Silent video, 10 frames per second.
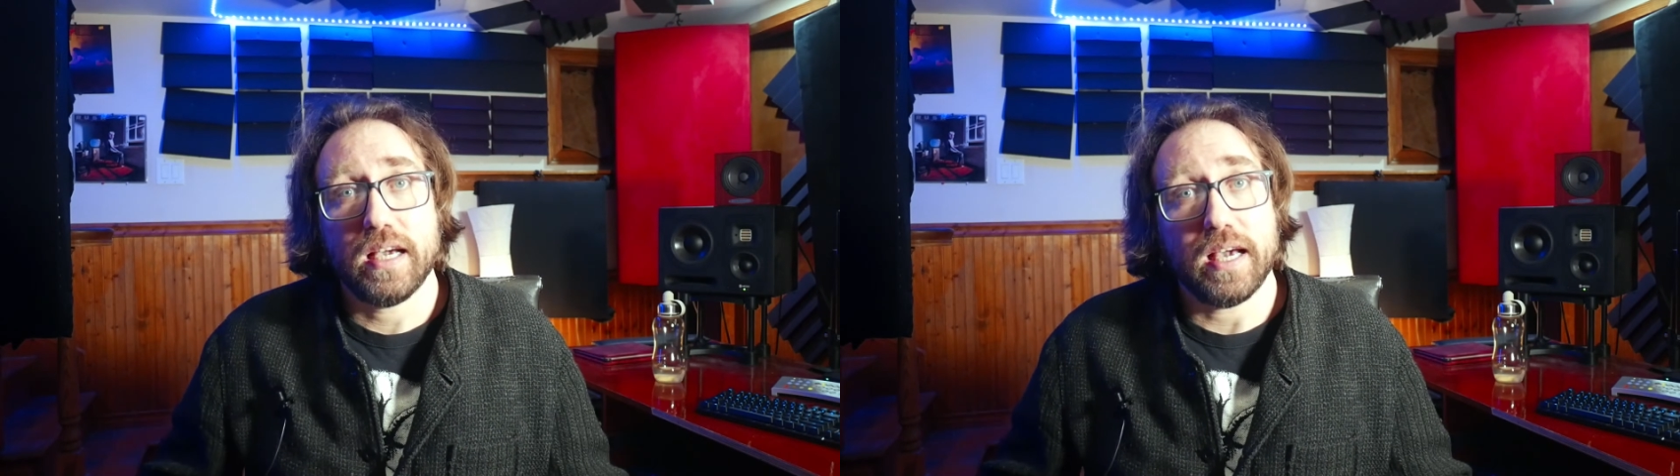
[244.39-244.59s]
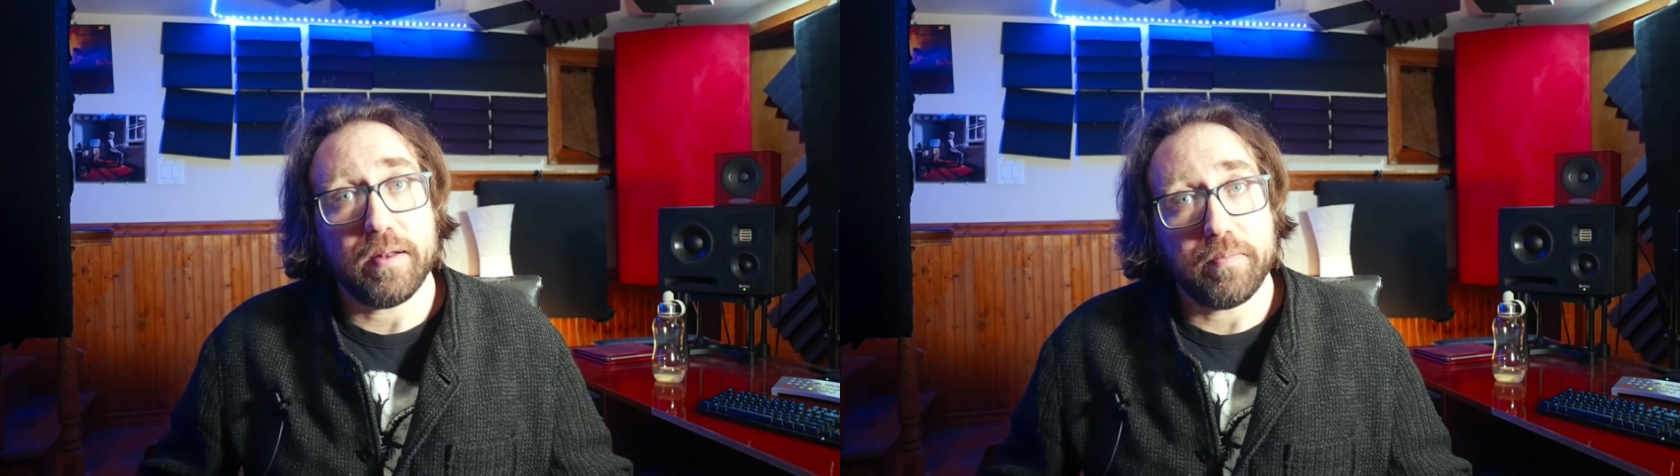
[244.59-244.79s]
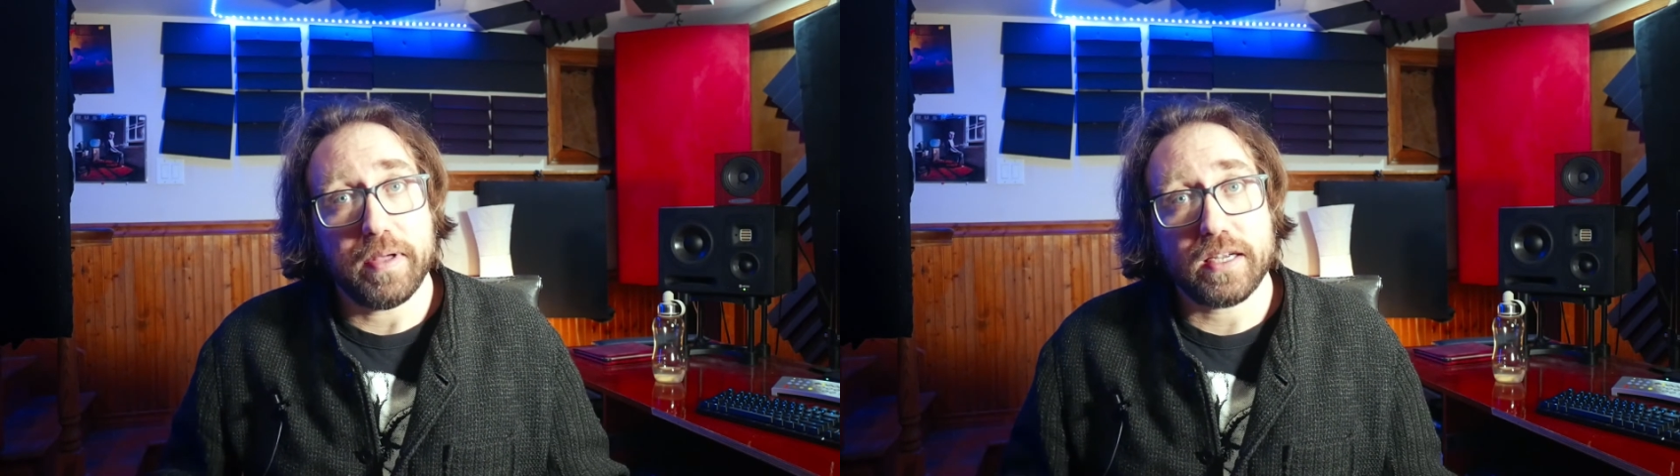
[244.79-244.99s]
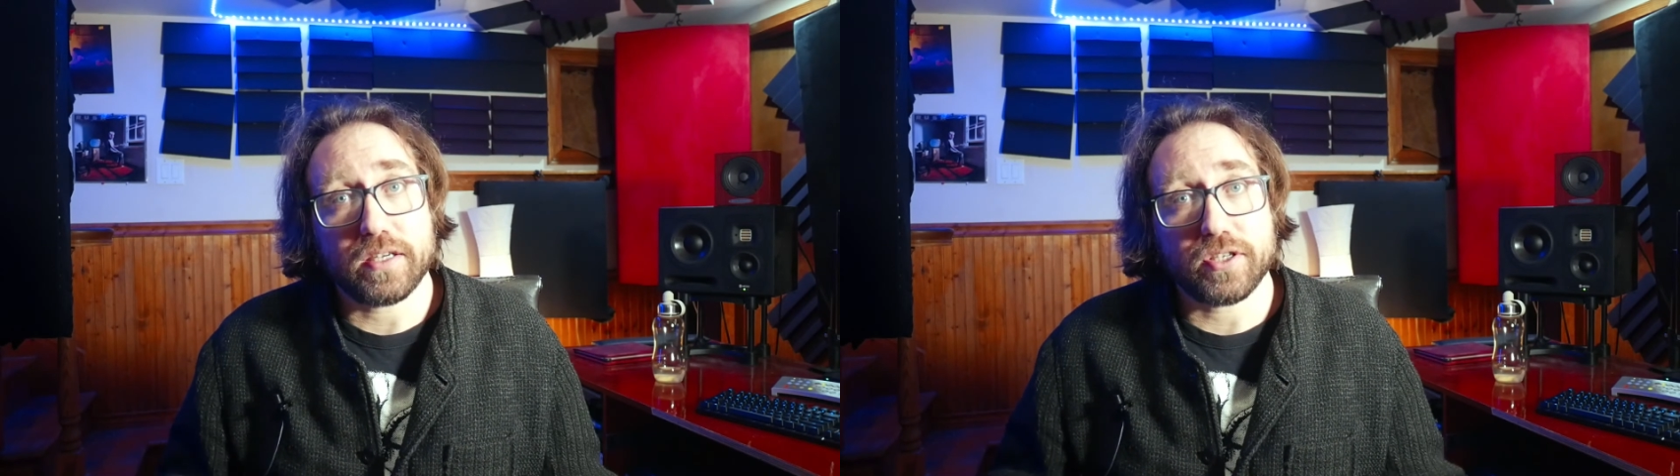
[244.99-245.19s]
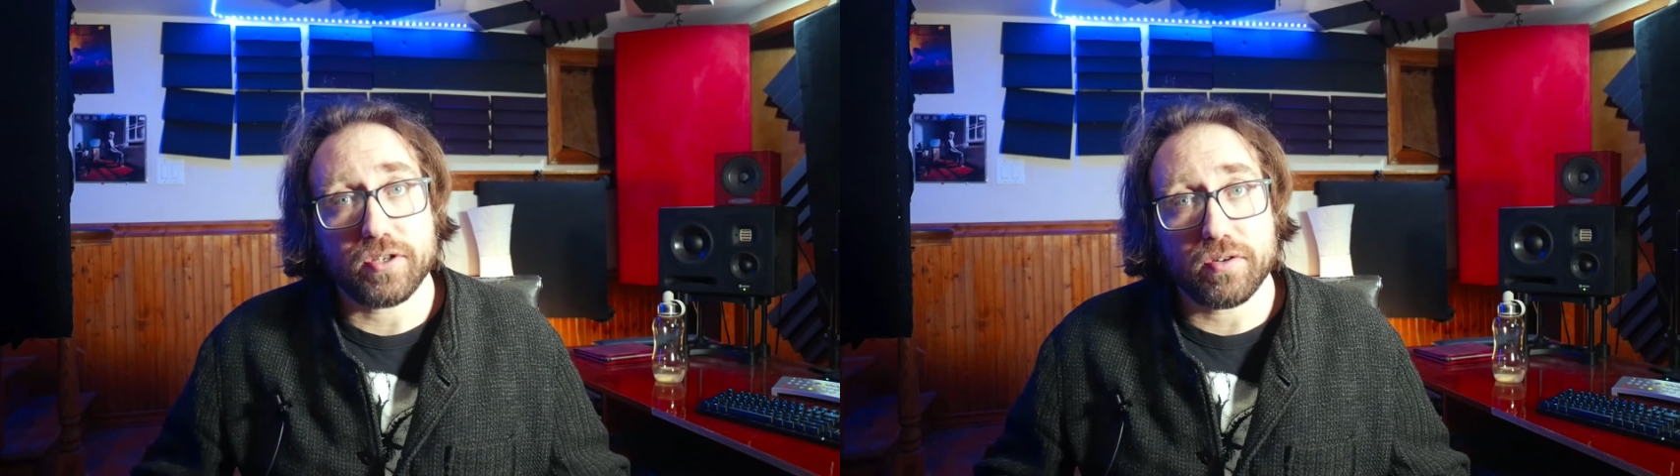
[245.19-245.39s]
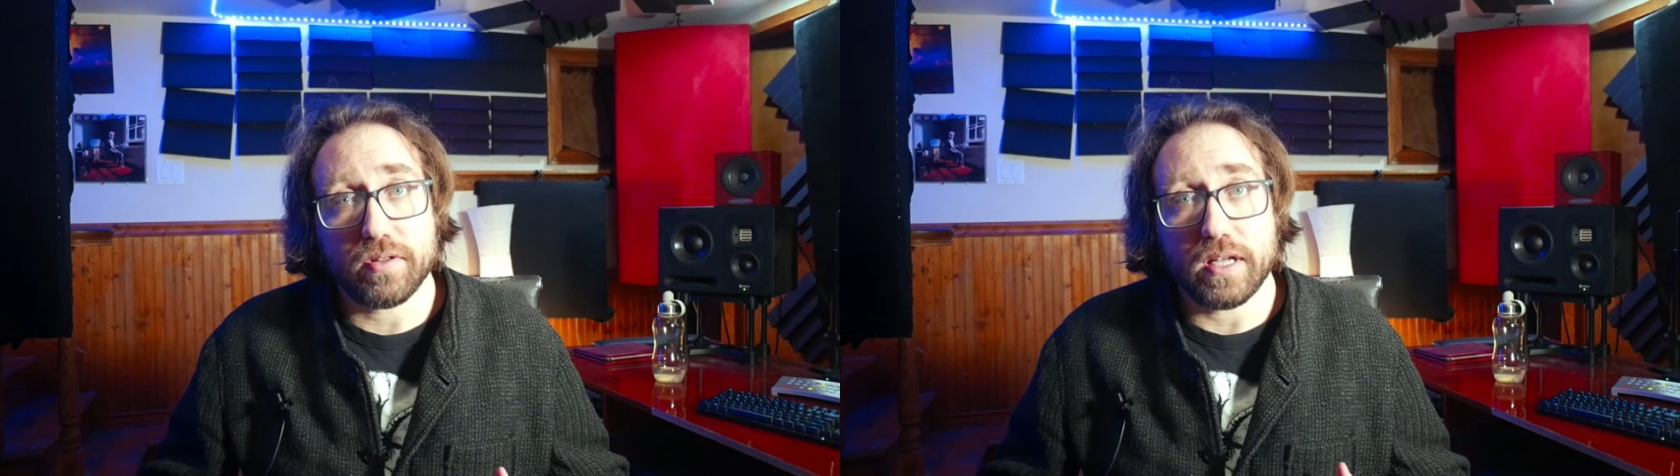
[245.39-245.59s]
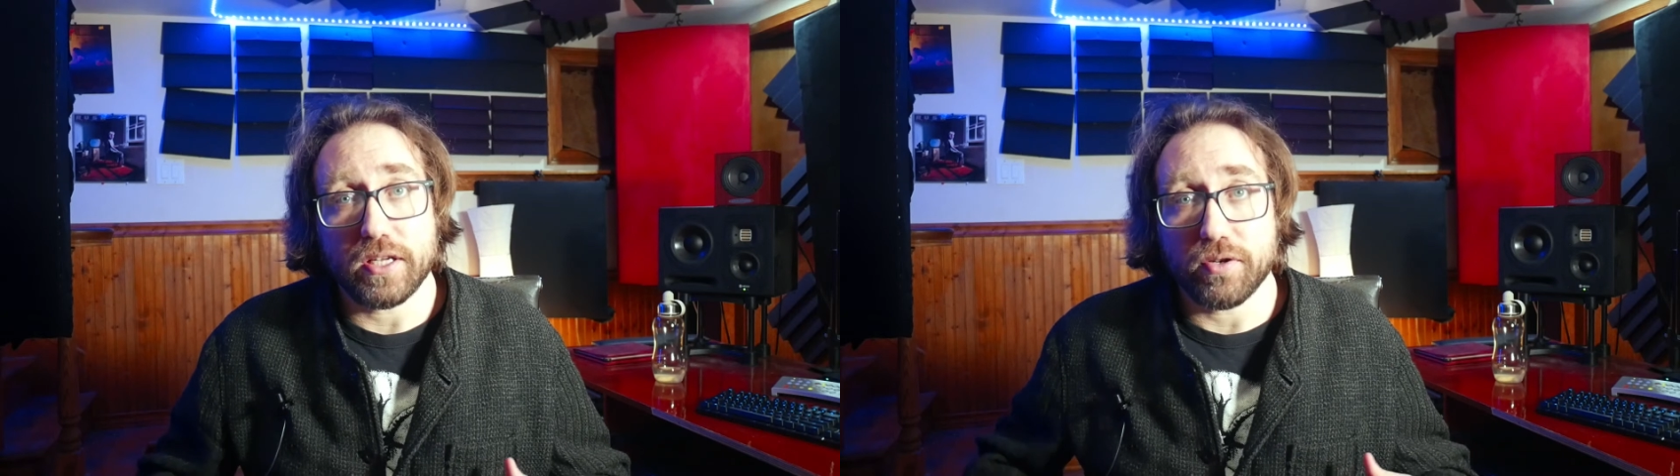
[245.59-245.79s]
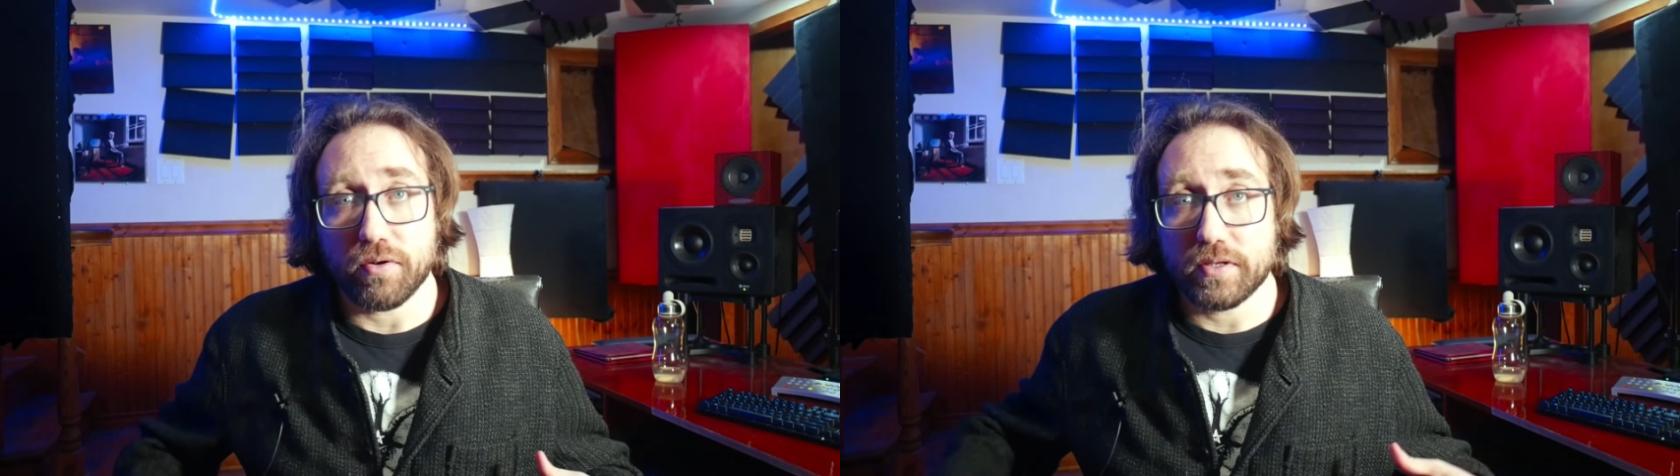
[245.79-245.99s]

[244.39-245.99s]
and make sure that your